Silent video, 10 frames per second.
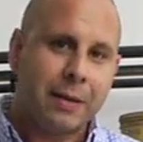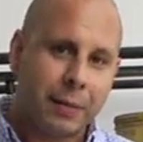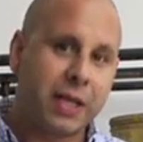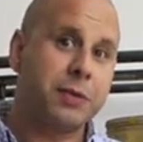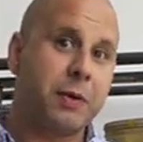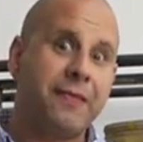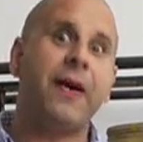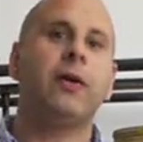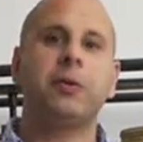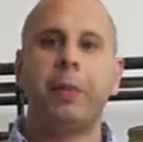because we
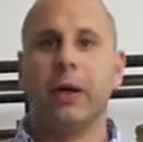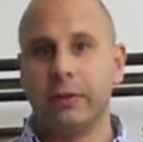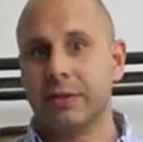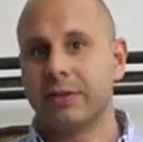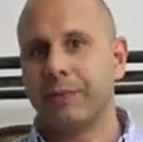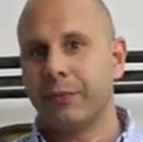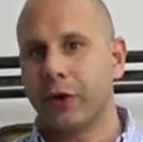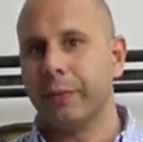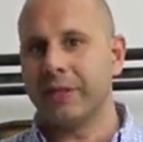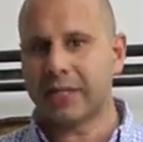found bones,
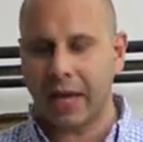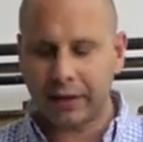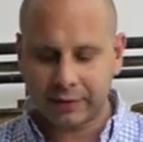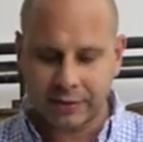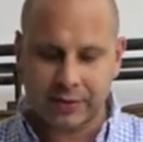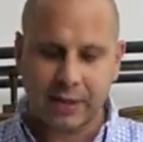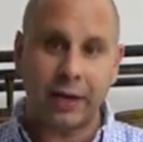human skeletons